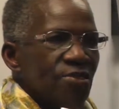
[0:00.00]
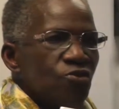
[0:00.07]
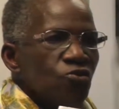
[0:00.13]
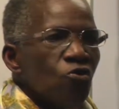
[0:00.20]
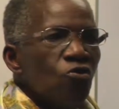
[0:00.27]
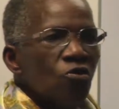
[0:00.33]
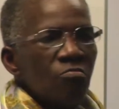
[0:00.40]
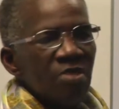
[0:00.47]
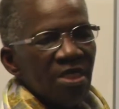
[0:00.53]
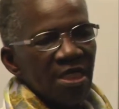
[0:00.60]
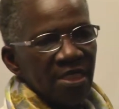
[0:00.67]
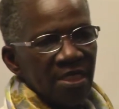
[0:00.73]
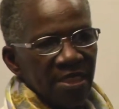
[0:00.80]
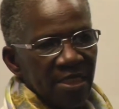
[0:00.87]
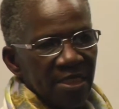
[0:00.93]

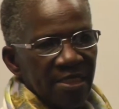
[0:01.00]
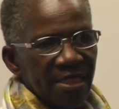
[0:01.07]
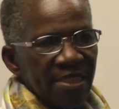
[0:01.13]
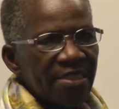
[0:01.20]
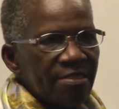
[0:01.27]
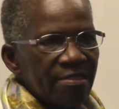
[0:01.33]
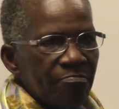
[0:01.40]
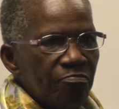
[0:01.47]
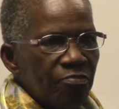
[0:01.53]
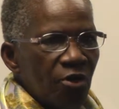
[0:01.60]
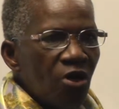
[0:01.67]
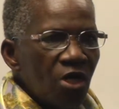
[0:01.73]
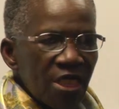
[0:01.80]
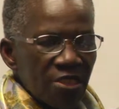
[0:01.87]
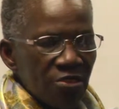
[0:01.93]
normally this
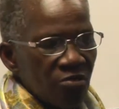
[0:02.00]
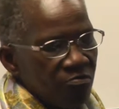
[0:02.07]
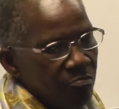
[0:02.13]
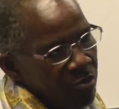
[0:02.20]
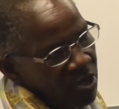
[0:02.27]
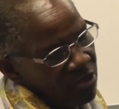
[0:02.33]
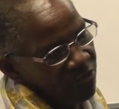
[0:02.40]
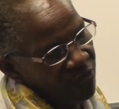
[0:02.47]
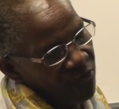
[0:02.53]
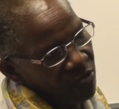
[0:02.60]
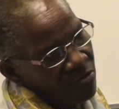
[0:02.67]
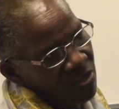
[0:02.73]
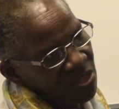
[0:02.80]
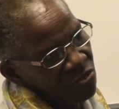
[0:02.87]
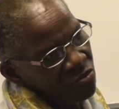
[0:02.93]
blockage of blood flow
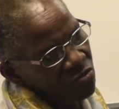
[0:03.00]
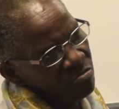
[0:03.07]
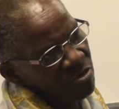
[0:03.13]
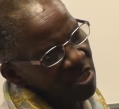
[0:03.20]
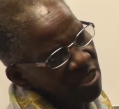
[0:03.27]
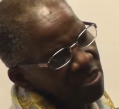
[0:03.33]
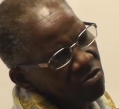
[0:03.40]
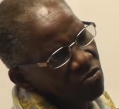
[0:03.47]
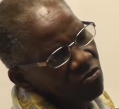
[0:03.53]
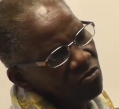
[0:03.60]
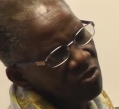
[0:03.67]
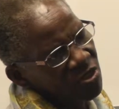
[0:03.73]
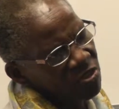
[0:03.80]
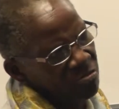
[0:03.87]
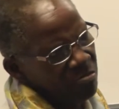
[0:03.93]
is normally
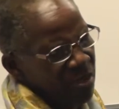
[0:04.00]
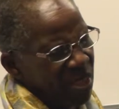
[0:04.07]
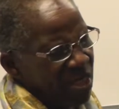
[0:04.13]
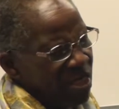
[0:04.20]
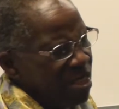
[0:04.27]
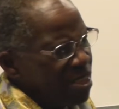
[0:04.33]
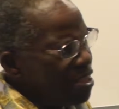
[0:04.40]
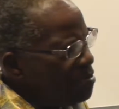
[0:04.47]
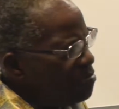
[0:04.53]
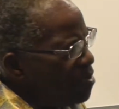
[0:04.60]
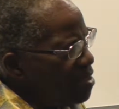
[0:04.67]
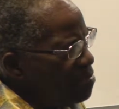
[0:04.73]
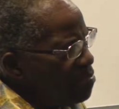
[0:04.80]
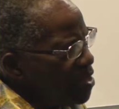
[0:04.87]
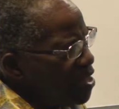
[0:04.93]
caused by
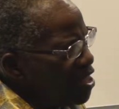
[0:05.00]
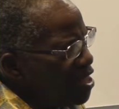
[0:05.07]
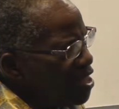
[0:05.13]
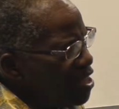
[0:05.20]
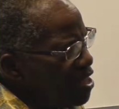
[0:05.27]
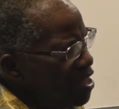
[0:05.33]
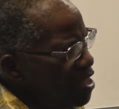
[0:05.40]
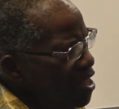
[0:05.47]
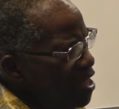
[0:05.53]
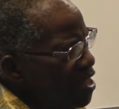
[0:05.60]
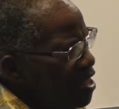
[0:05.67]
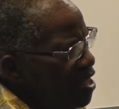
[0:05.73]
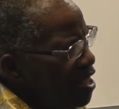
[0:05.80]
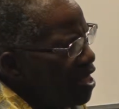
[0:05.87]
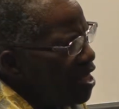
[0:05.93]
maybe
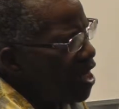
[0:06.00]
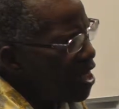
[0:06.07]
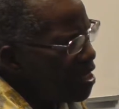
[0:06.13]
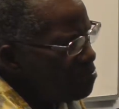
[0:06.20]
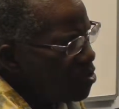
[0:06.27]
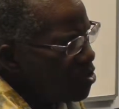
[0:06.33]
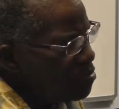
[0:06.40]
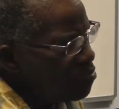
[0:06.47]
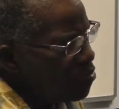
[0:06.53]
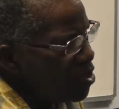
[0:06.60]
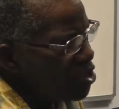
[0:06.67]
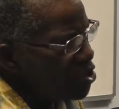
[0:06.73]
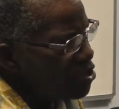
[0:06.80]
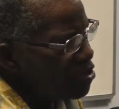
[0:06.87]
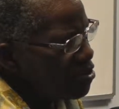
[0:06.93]
high blood
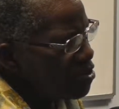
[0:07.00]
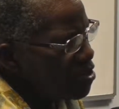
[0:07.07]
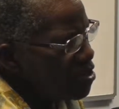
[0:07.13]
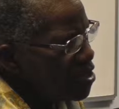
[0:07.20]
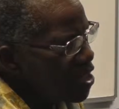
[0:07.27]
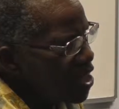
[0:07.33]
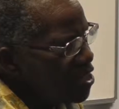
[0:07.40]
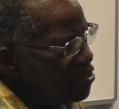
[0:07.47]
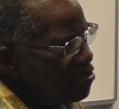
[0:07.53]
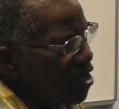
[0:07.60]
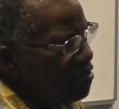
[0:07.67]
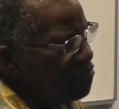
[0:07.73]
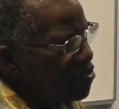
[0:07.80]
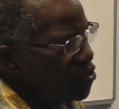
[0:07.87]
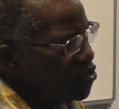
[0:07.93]
pressure, and you
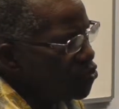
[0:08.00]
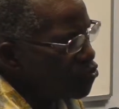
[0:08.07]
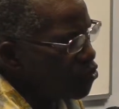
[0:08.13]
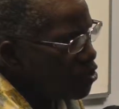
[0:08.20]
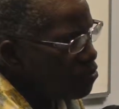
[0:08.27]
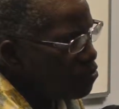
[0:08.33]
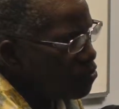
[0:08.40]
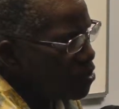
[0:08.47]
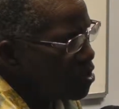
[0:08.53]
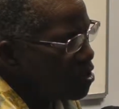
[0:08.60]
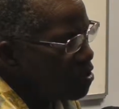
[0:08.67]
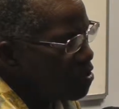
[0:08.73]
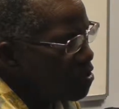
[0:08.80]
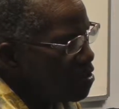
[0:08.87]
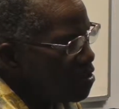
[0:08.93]
have a stroke.
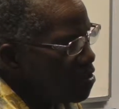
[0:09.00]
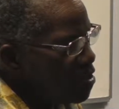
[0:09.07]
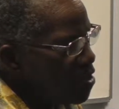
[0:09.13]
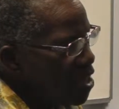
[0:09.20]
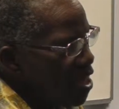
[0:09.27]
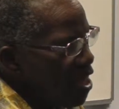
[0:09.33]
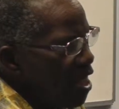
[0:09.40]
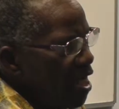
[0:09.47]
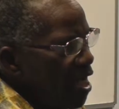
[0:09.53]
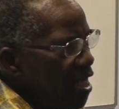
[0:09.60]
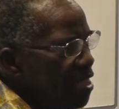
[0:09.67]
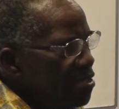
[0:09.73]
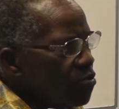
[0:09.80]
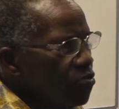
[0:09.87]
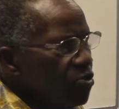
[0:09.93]

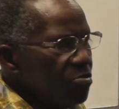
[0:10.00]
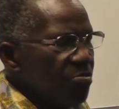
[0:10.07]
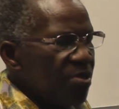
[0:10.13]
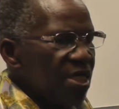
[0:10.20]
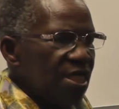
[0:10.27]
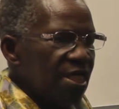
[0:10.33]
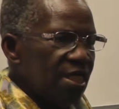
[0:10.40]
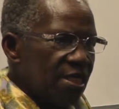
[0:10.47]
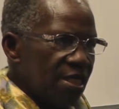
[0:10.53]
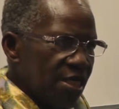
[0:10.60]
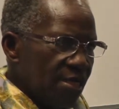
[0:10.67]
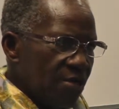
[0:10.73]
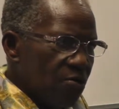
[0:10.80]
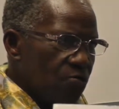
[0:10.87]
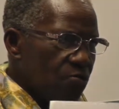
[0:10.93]
It could be
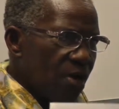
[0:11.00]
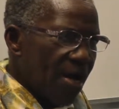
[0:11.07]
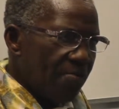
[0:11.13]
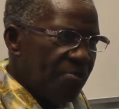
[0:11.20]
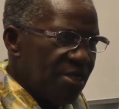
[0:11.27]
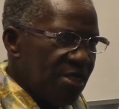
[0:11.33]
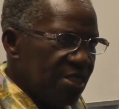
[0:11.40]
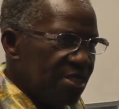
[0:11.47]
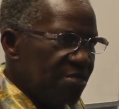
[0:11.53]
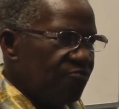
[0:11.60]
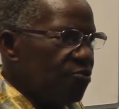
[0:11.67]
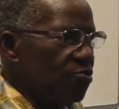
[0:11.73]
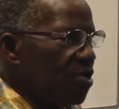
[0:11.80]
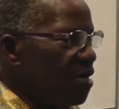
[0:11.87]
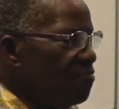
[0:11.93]
rapid if
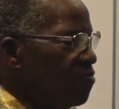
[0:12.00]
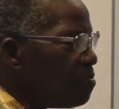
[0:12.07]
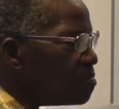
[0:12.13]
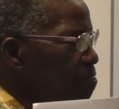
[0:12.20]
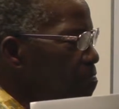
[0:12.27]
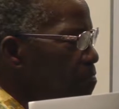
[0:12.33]
you have a